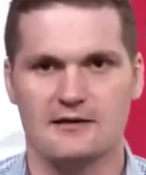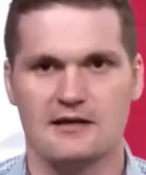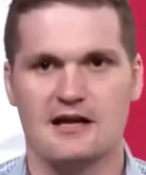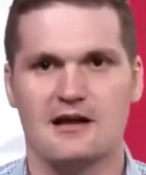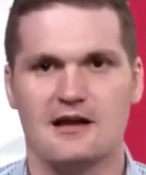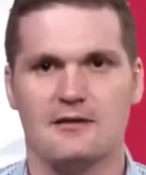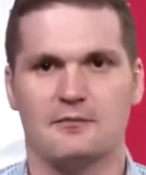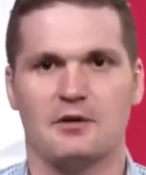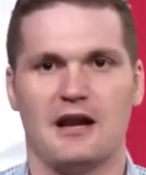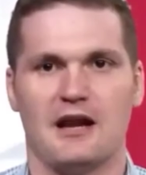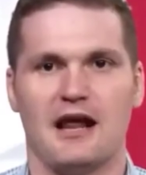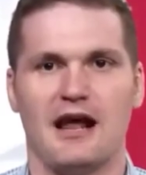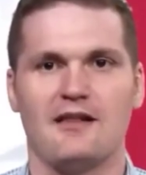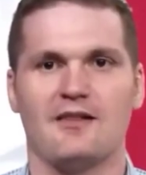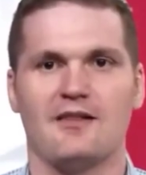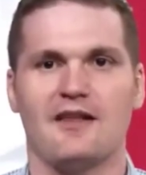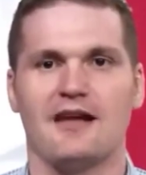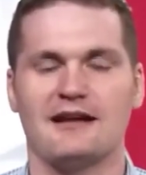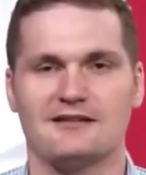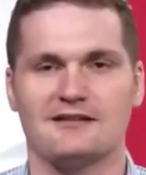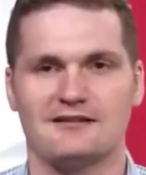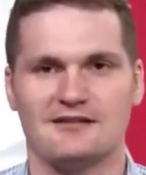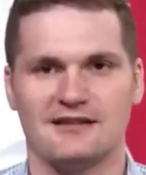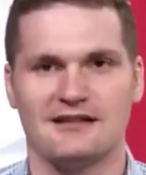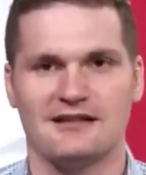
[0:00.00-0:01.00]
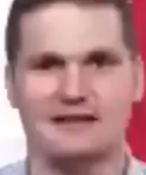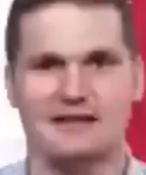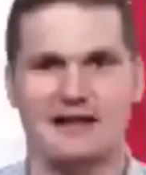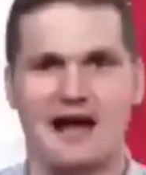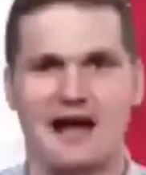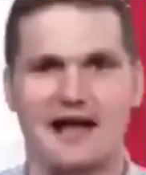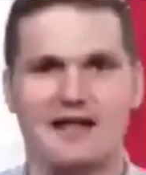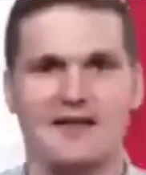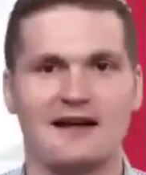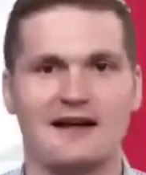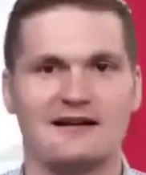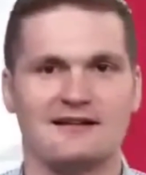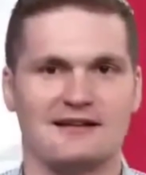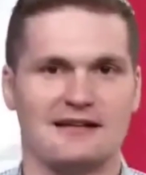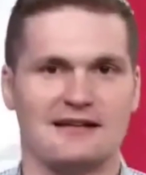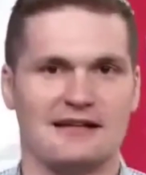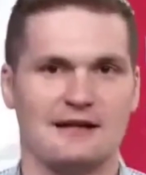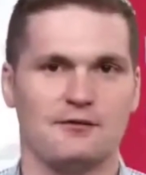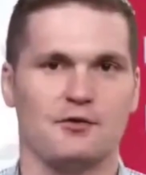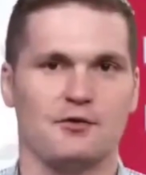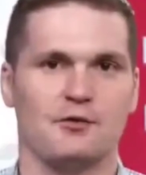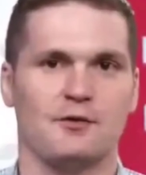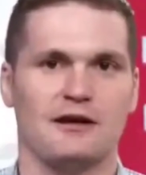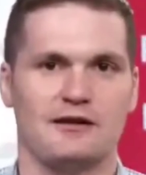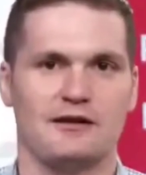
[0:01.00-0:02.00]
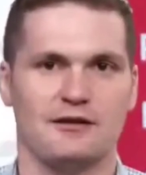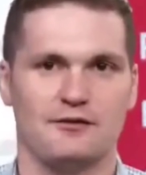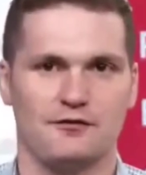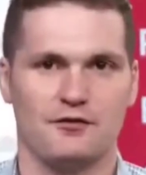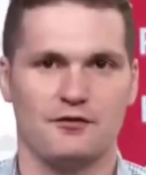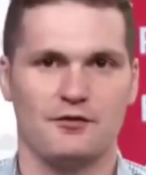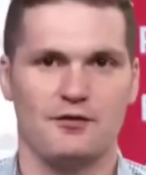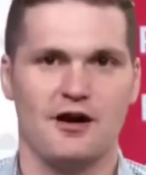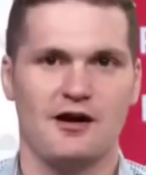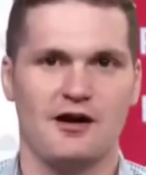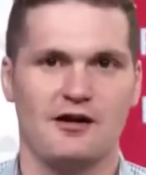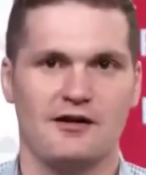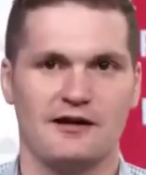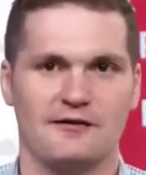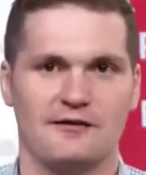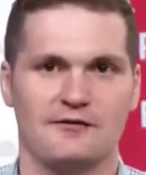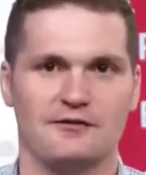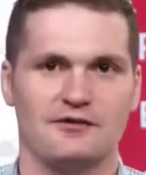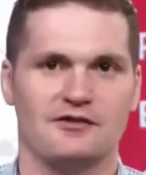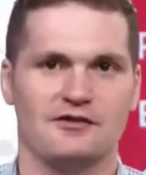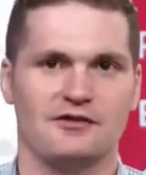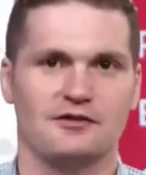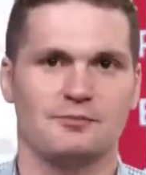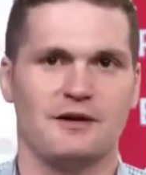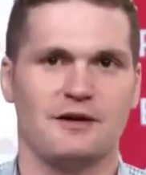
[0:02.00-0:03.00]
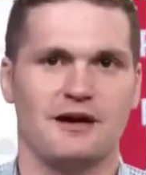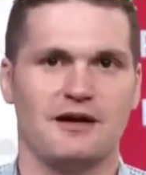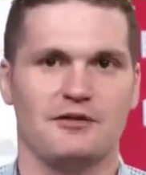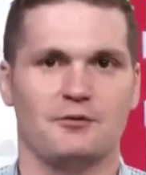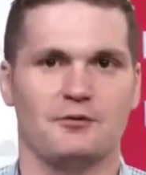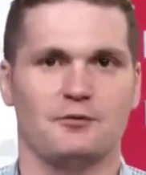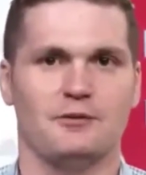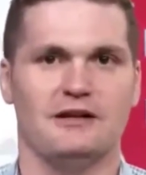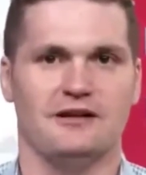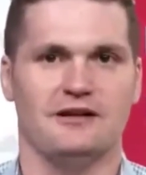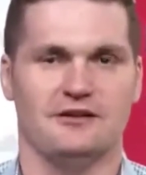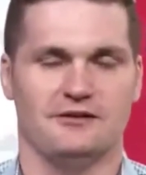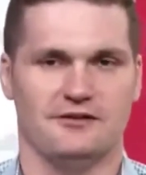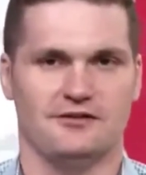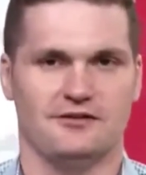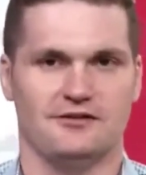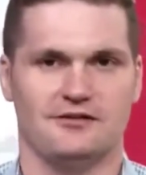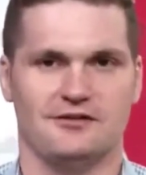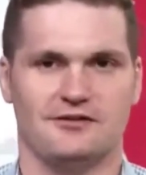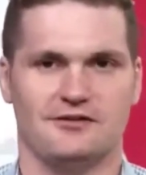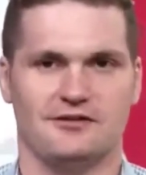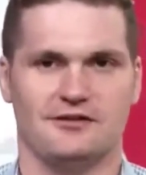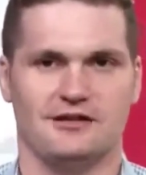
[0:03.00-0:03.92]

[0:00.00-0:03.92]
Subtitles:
But I like to give away the Ferrari if you just buy the wheels.